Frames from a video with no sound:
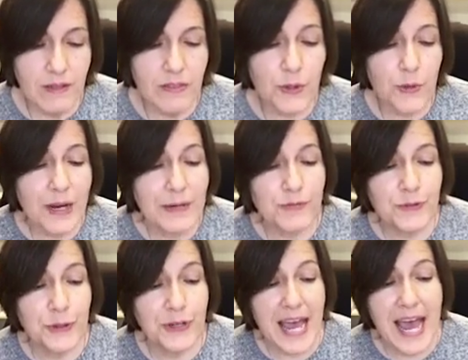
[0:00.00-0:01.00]
The
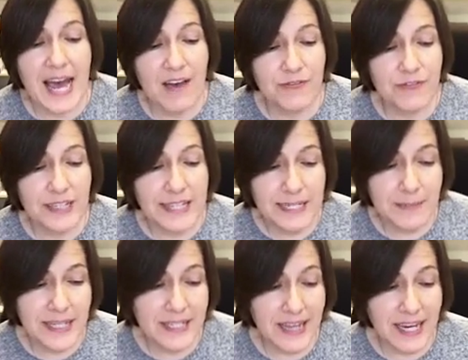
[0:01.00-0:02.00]
grapefruit half
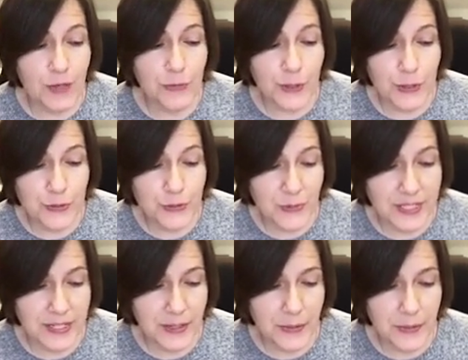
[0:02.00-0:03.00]
gleaming like a rose
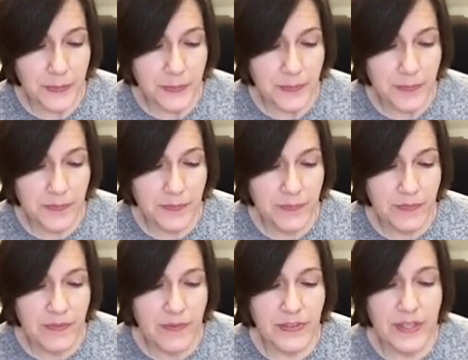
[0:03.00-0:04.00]
window.
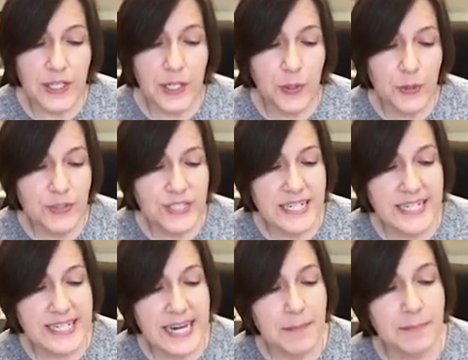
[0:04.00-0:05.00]
The
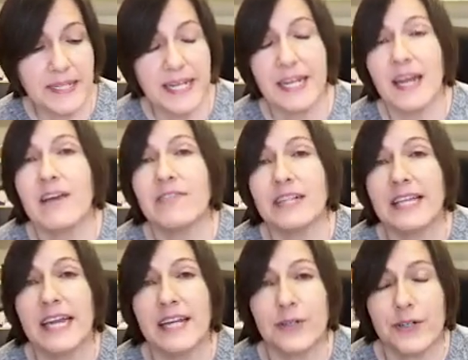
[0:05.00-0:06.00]
acoustic dampening of a
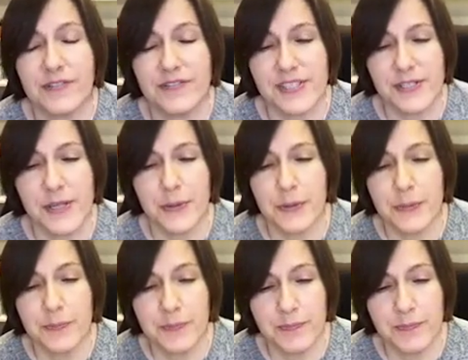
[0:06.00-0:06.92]
layer of snow.